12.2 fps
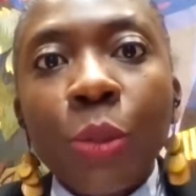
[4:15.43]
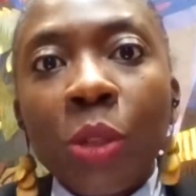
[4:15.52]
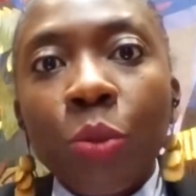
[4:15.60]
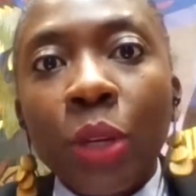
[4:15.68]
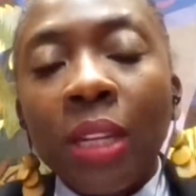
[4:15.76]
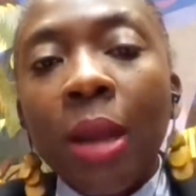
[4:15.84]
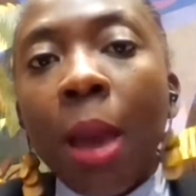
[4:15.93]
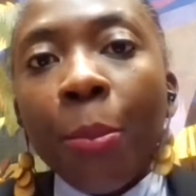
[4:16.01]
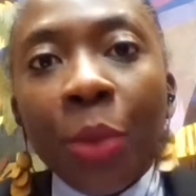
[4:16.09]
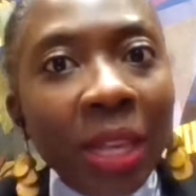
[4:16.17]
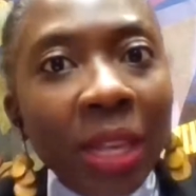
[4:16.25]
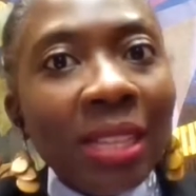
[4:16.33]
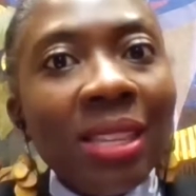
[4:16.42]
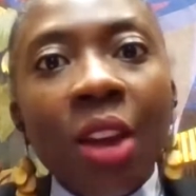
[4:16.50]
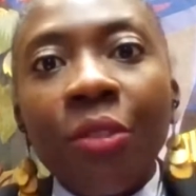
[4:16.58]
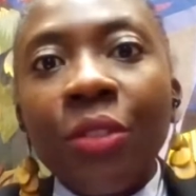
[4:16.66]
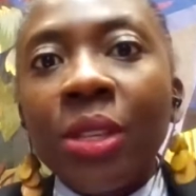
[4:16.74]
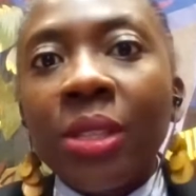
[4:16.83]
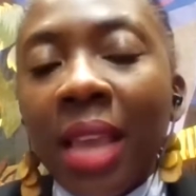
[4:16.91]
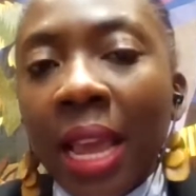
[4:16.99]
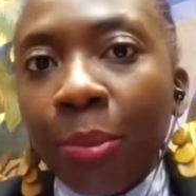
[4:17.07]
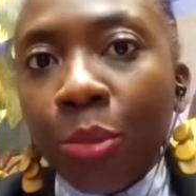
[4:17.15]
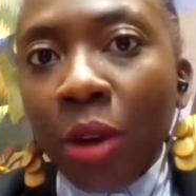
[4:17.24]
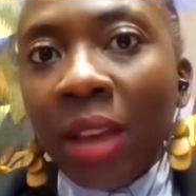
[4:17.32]
between public service
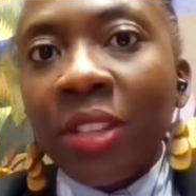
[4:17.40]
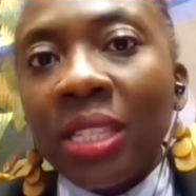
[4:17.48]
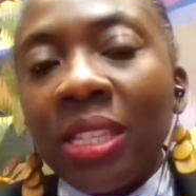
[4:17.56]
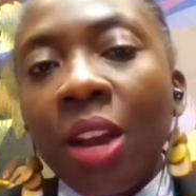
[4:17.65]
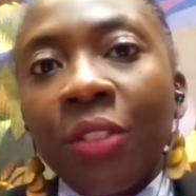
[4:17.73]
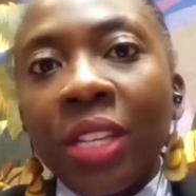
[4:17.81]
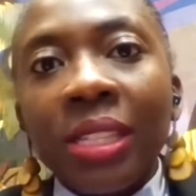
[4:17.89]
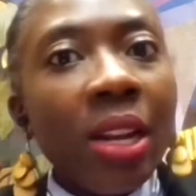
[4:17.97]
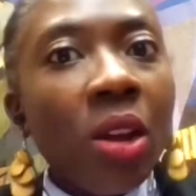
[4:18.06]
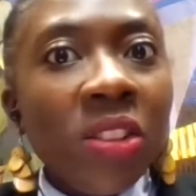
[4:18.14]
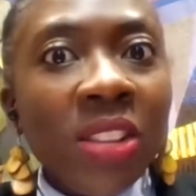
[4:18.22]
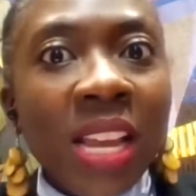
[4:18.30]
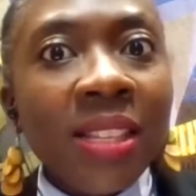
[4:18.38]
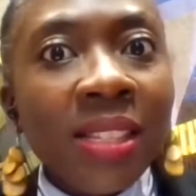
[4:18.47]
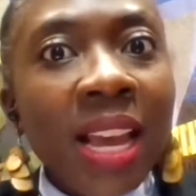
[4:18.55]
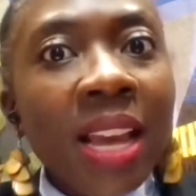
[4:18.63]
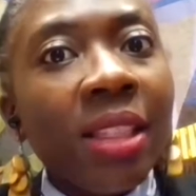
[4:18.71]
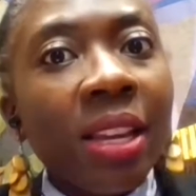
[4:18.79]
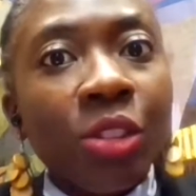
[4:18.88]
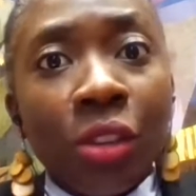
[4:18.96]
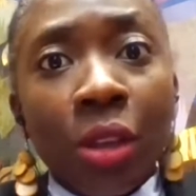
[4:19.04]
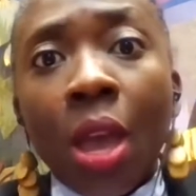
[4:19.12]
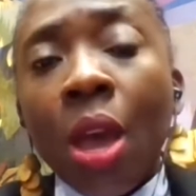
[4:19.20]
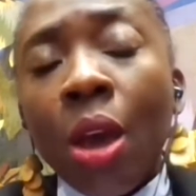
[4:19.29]
and private service. And as I said, there's
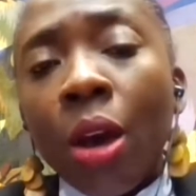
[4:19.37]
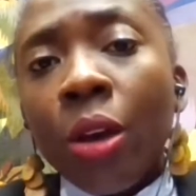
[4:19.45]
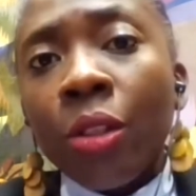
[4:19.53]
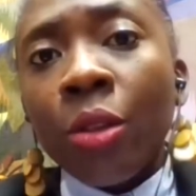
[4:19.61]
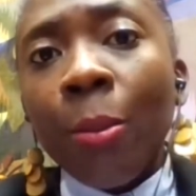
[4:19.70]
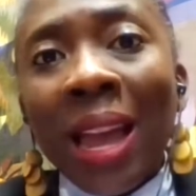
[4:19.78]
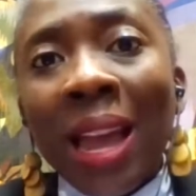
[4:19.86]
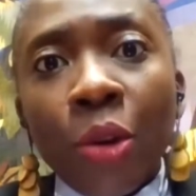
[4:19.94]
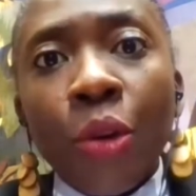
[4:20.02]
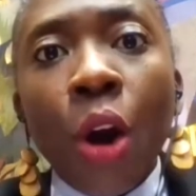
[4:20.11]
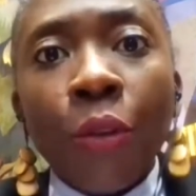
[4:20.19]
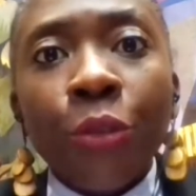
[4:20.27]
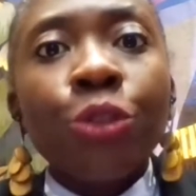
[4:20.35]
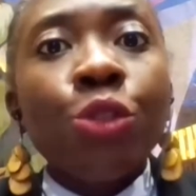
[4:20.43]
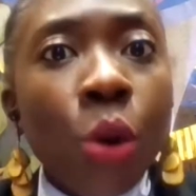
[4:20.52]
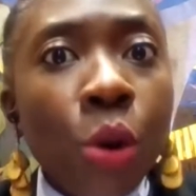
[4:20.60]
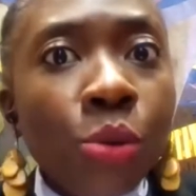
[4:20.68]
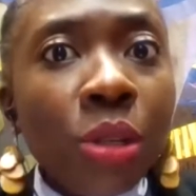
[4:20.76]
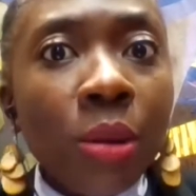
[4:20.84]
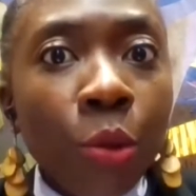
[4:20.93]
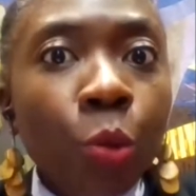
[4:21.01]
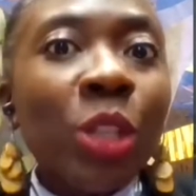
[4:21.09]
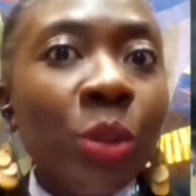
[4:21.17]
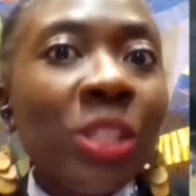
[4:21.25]
the matter of drone,
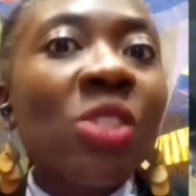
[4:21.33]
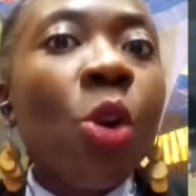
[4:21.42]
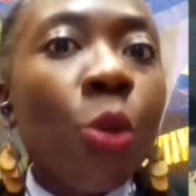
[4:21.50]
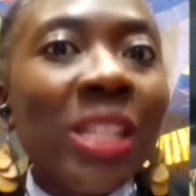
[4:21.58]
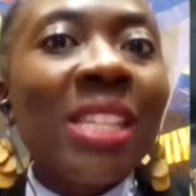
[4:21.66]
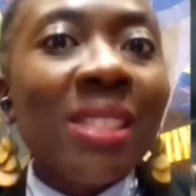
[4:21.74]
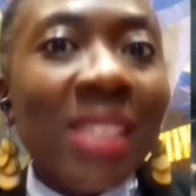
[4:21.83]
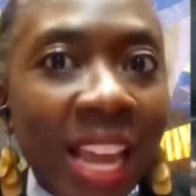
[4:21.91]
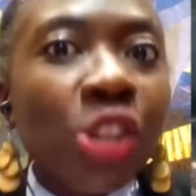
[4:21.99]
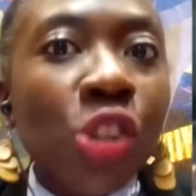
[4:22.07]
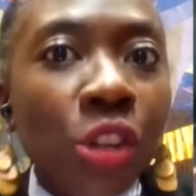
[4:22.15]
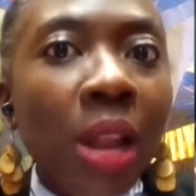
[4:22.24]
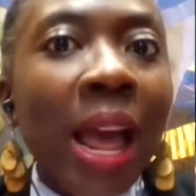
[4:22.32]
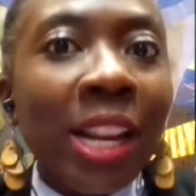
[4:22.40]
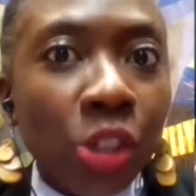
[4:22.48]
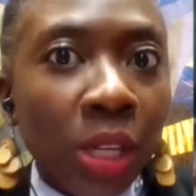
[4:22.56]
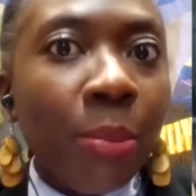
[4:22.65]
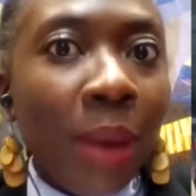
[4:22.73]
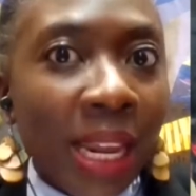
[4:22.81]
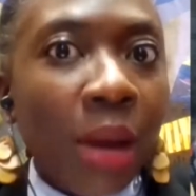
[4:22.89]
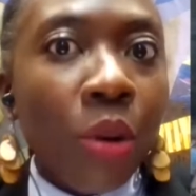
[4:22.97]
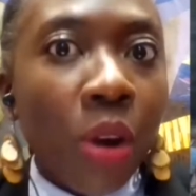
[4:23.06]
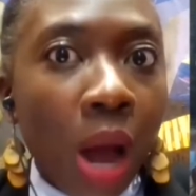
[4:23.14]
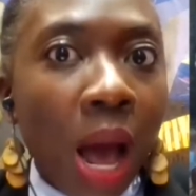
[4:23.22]
which was already sanctioned actually by
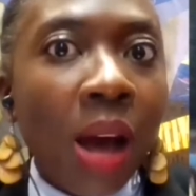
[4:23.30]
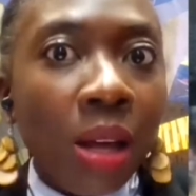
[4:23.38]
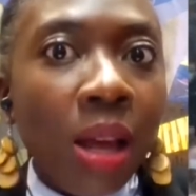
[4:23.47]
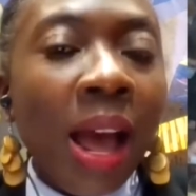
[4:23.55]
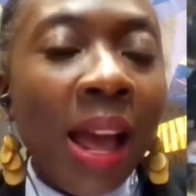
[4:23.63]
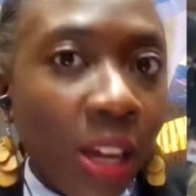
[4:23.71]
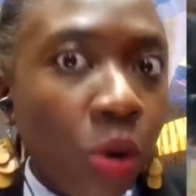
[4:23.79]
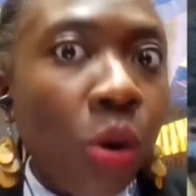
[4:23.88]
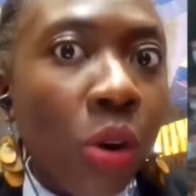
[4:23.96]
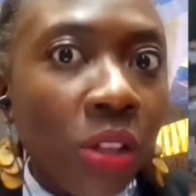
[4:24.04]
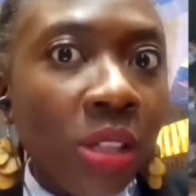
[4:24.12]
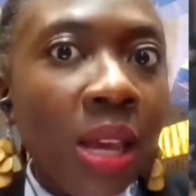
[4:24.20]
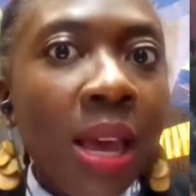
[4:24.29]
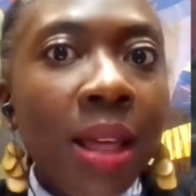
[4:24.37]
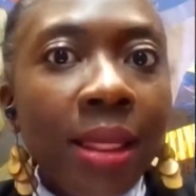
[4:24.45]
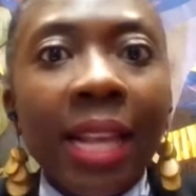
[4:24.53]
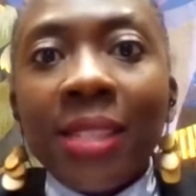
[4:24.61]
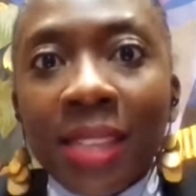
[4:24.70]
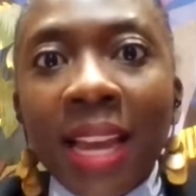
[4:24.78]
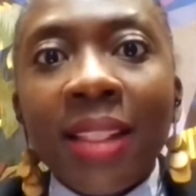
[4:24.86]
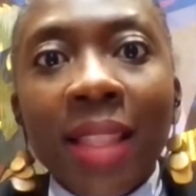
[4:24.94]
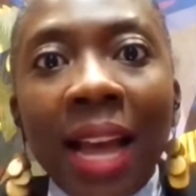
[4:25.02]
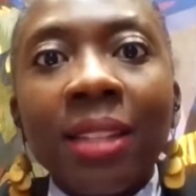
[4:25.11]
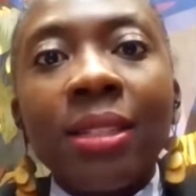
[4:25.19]
our High Court, that said
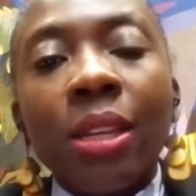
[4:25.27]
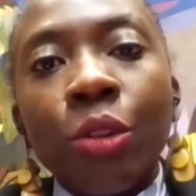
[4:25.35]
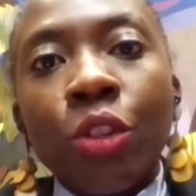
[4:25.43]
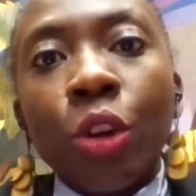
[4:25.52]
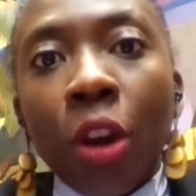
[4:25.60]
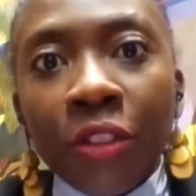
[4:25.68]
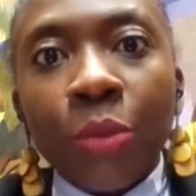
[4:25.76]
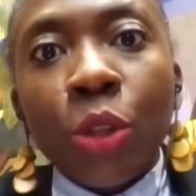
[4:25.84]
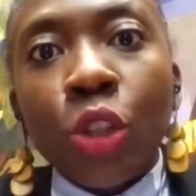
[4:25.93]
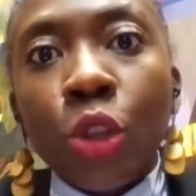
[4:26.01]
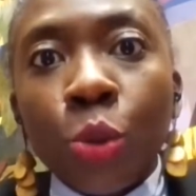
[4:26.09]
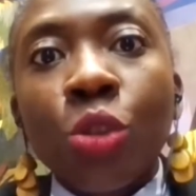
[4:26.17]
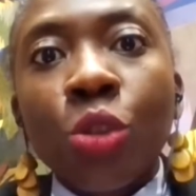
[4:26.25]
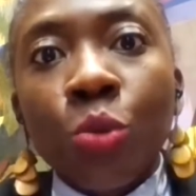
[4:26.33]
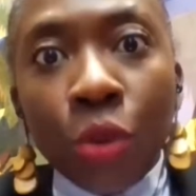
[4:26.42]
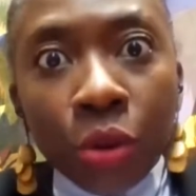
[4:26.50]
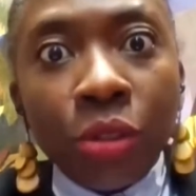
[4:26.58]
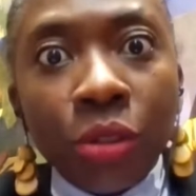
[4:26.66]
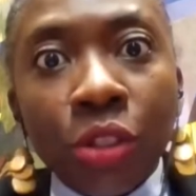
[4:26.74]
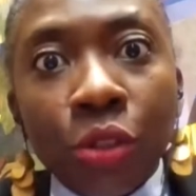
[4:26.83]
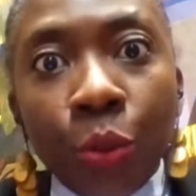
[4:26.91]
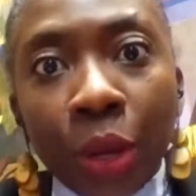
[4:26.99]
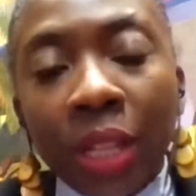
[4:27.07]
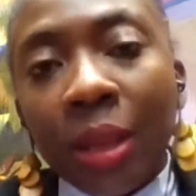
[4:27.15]
that the government used drones
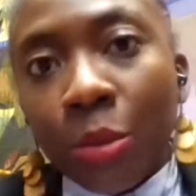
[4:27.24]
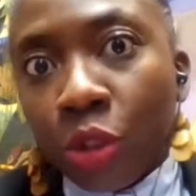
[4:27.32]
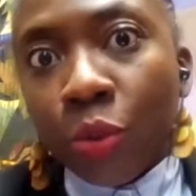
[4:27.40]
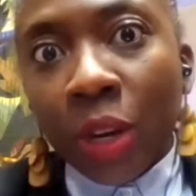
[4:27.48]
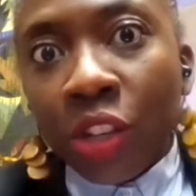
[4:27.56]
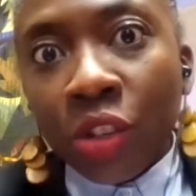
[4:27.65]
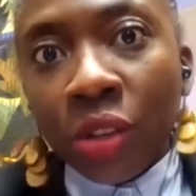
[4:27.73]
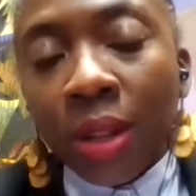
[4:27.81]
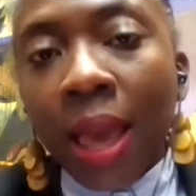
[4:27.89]
during demonstration.